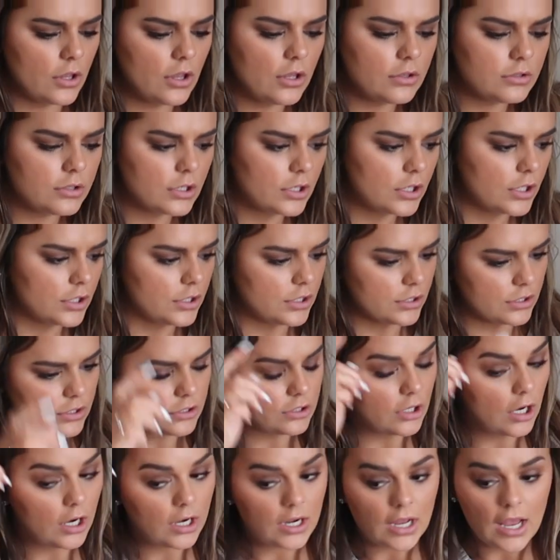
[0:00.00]
this look good to
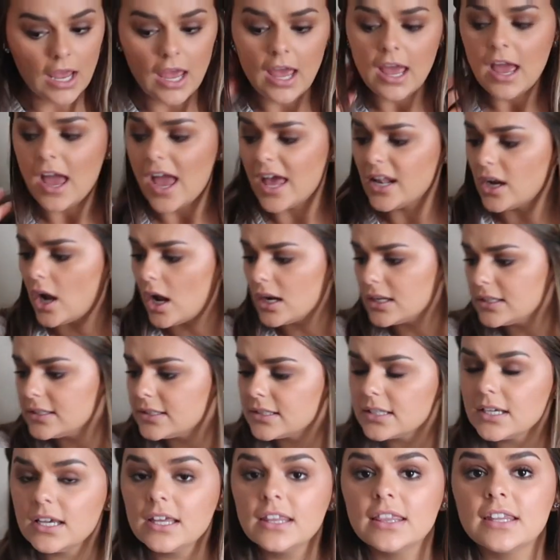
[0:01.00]
start, and
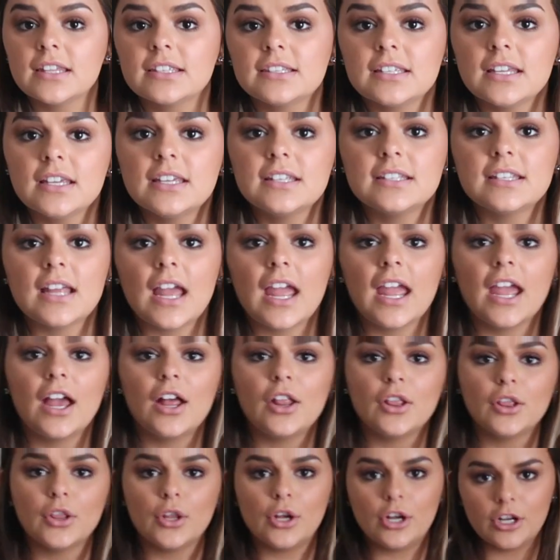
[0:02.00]
honestly this is a
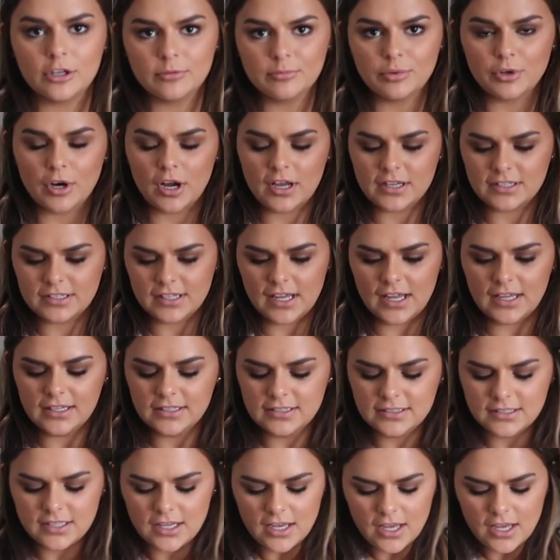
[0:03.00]
long process.